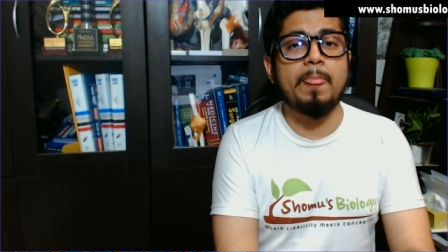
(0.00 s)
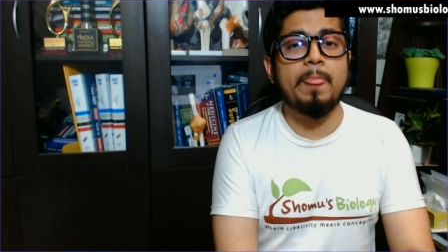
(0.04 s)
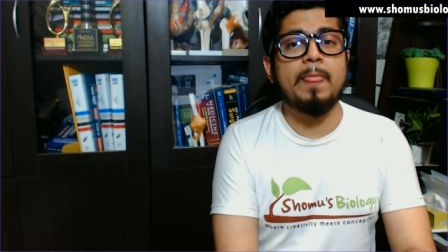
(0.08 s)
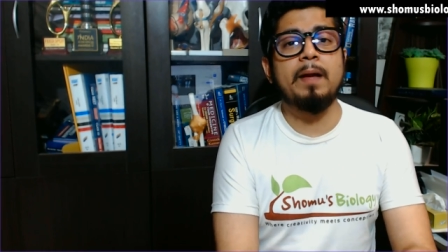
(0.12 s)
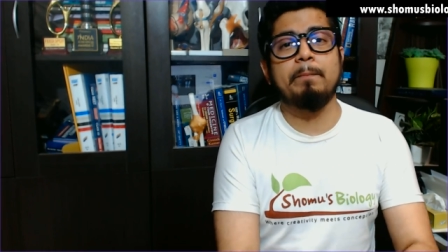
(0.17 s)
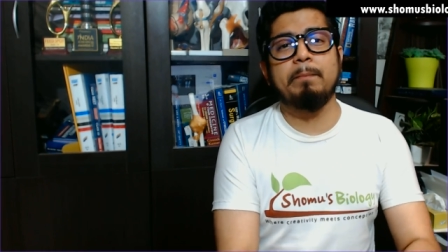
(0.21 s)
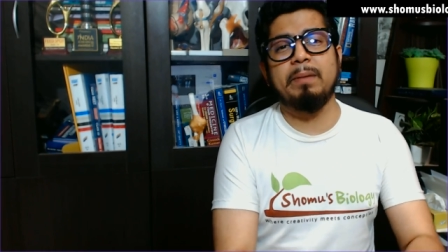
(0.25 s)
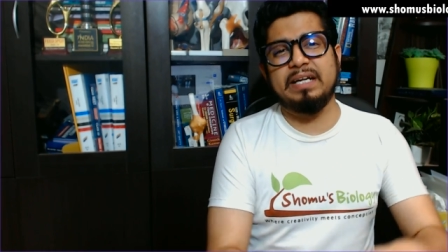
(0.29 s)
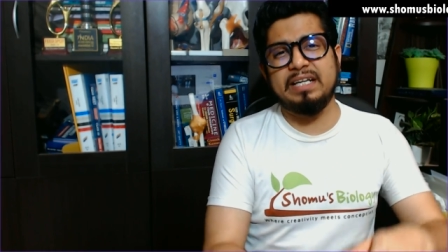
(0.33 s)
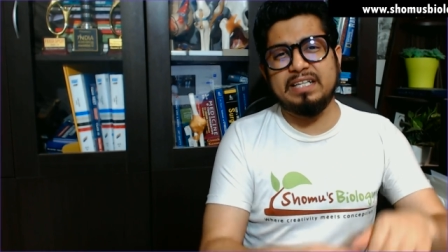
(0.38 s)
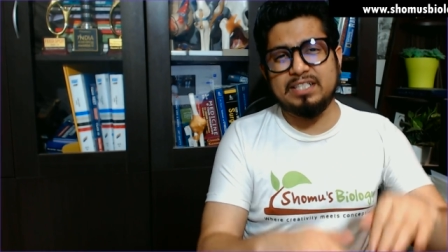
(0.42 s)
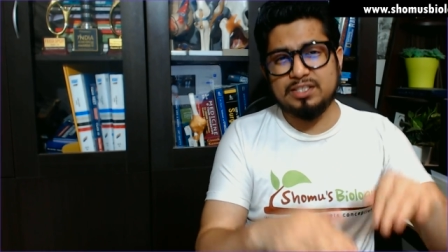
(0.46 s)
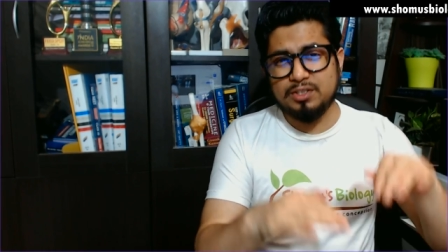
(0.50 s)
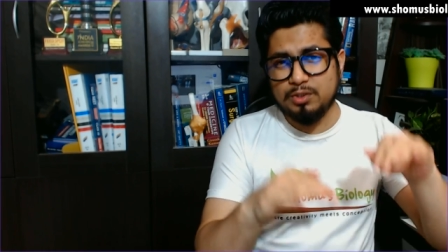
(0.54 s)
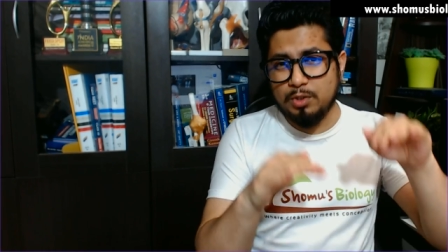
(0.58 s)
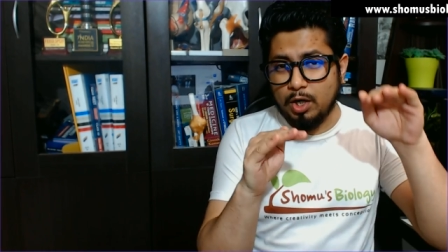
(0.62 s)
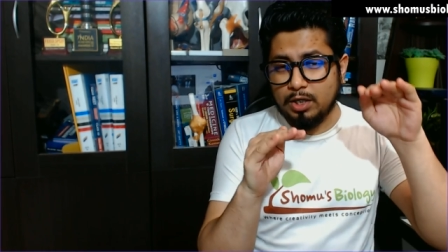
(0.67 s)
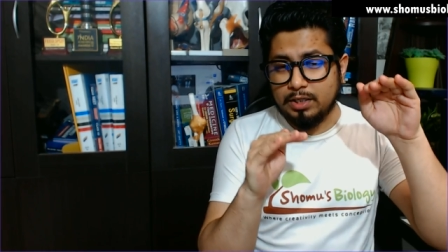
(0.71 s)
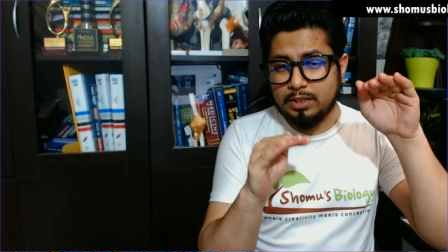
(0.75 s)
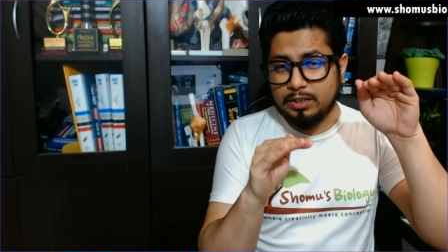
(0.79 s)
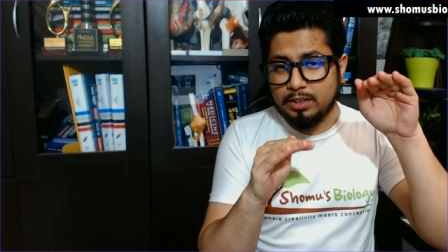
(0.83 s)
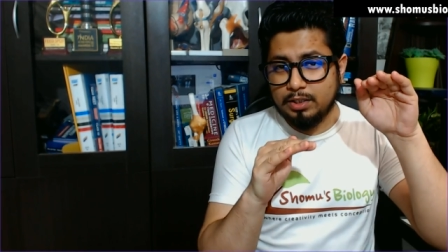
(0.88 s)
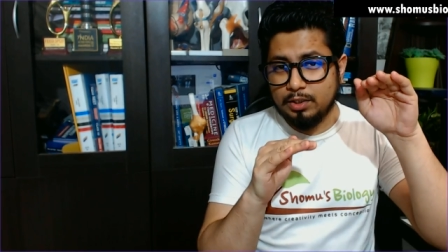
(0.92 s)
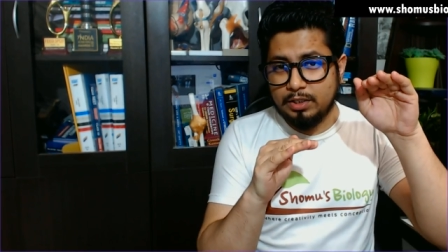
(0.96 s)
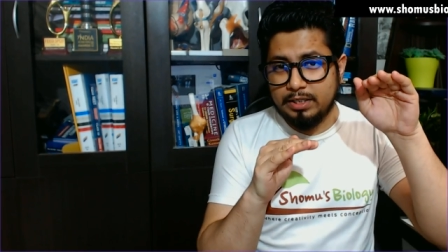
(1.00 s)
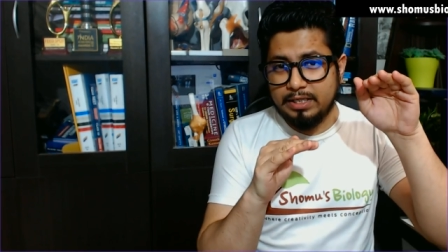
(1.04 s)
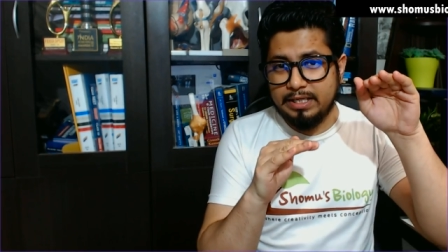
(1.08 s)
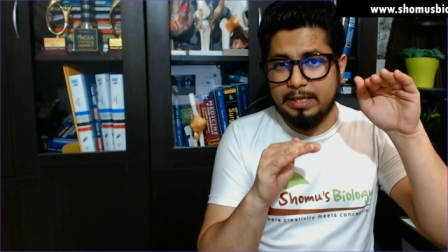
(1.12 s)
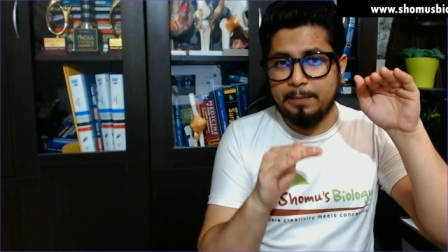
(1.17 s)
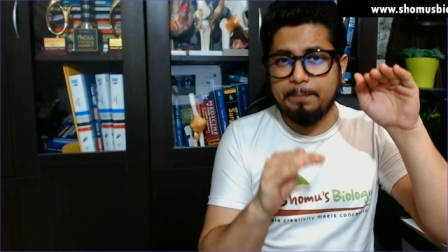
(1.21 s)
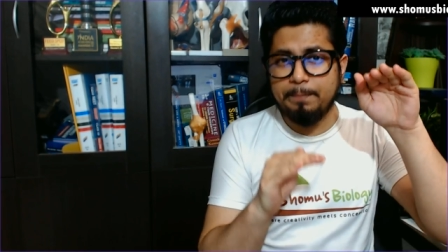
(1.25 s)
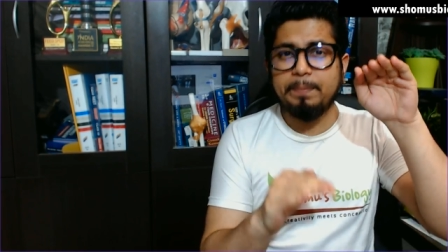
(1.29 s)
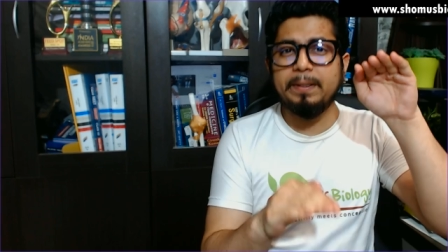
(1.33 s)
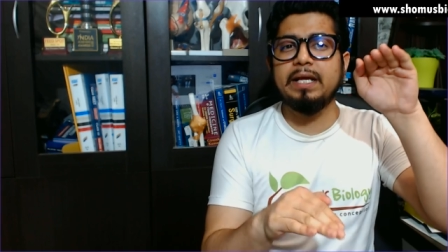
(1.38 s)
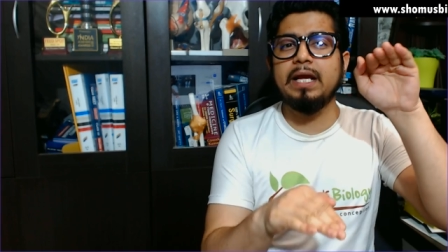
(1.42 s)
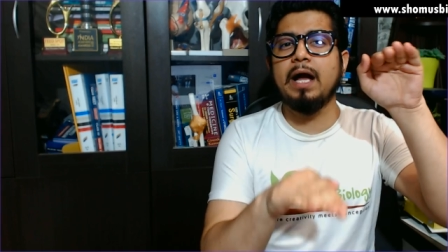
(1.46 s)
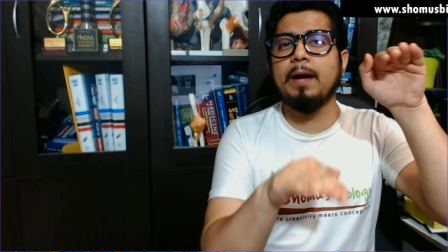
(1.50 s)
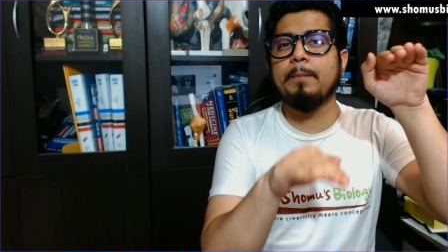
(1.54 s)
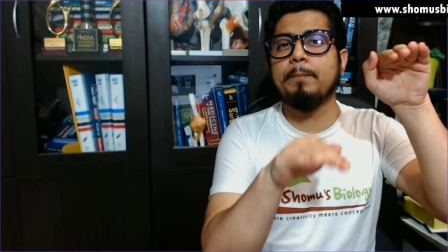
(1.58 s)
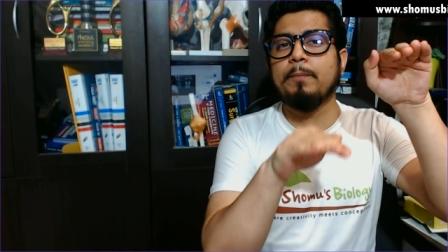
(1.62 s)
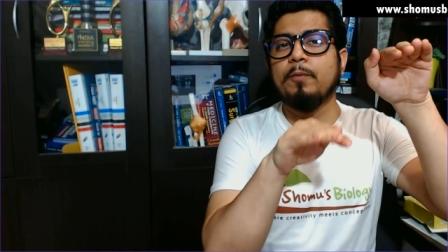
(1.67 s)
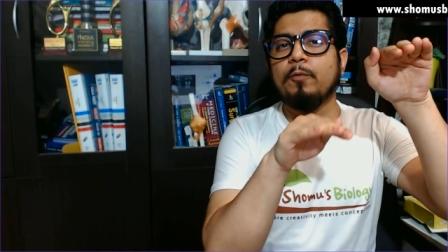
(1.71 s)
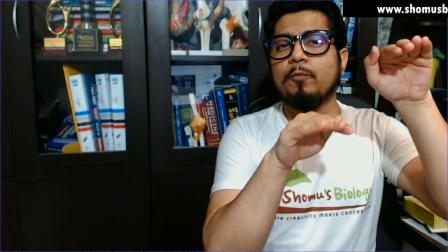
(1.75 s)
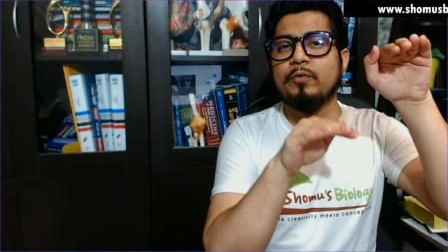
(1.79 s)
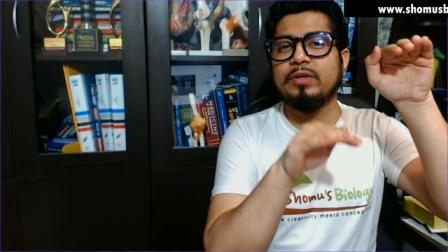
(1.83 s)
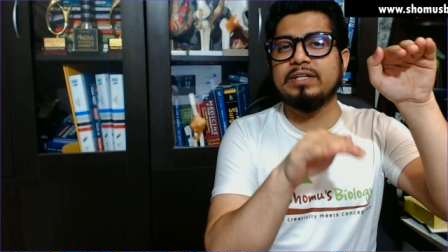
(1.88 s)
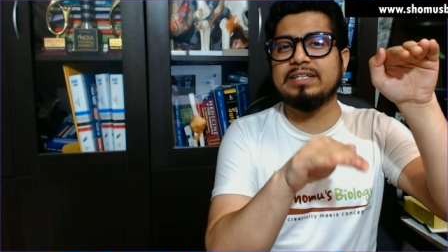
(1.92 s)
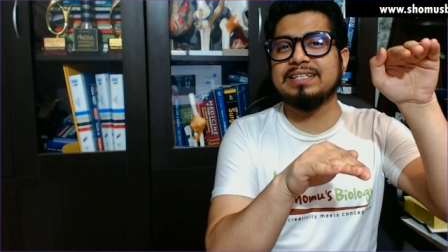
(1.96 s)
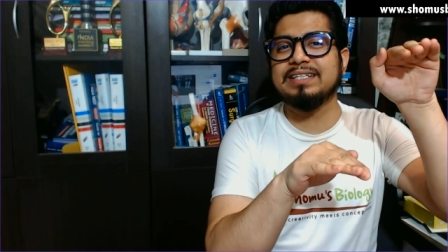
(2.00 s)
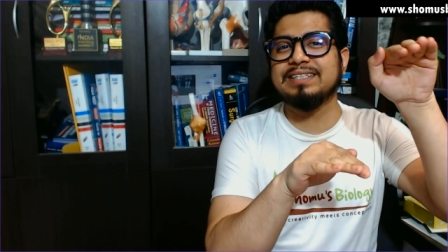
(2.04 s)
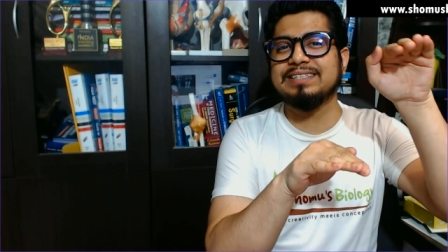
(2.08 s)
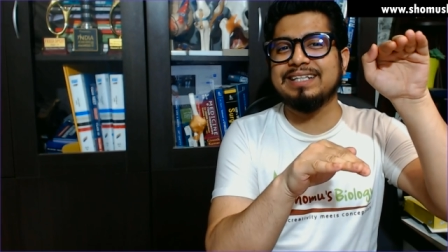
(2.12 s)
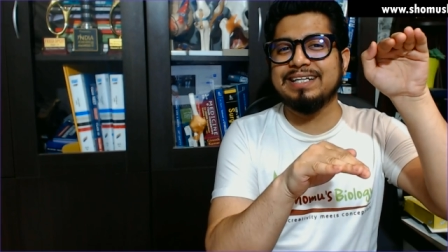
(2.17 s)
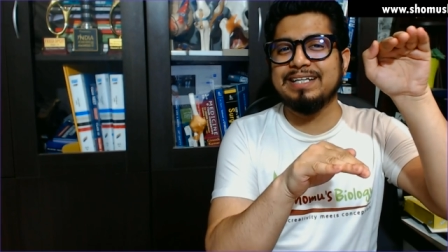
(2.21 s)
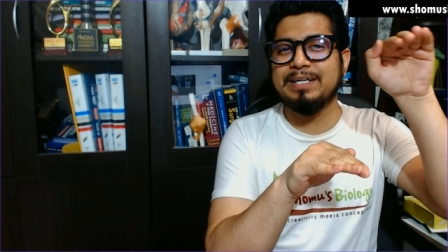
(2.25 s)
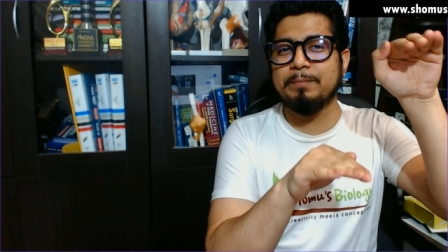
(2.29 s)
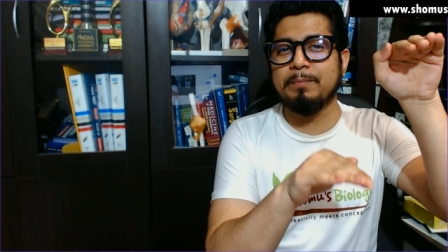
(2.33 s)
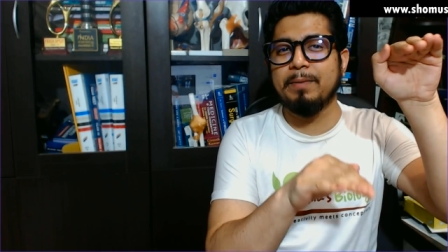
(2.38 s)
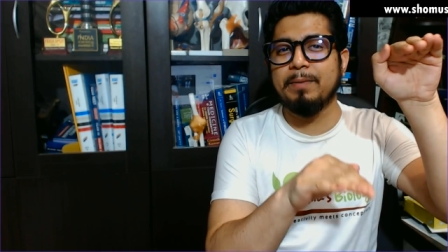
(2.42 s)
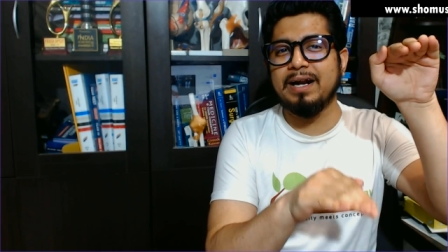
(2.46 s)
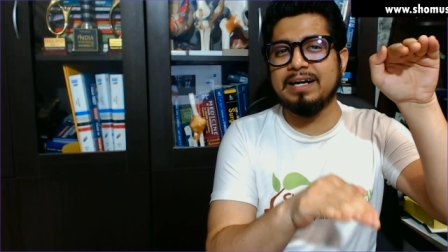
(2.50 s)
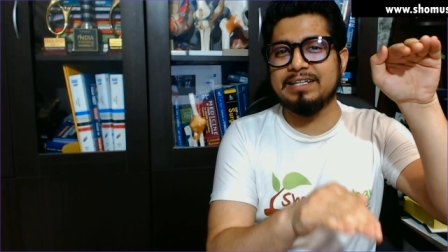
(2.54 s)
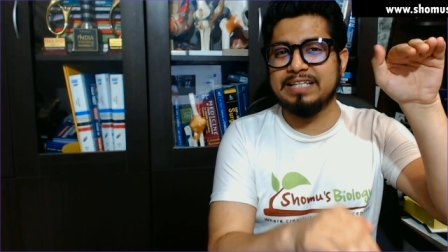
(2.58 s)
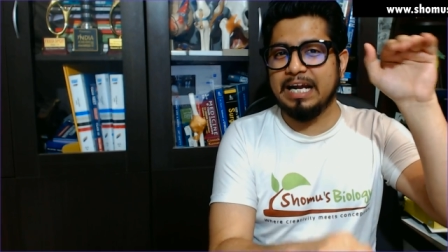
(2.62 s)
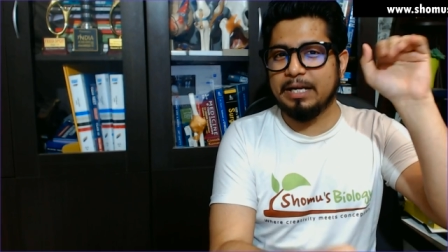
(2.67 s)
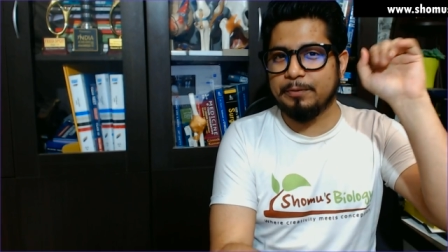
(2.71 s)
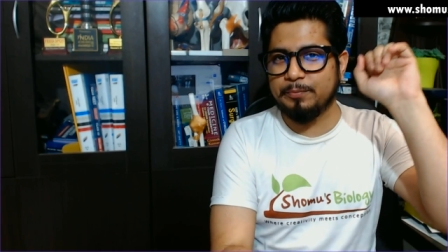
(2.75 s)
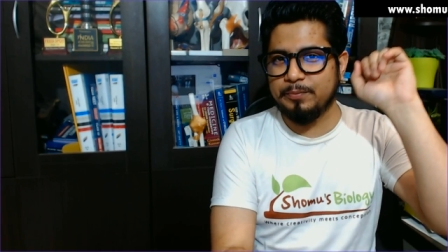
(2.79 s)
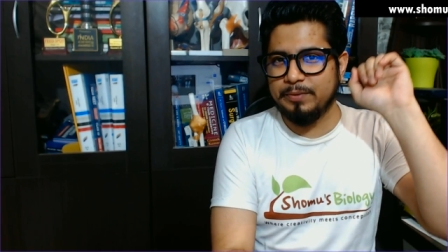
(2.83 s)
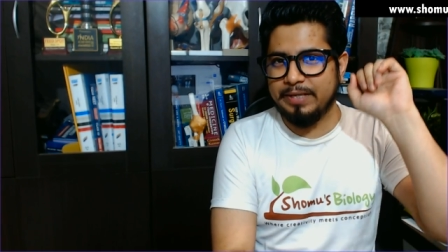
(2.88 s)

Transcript: but it's not keeping up with the demand that we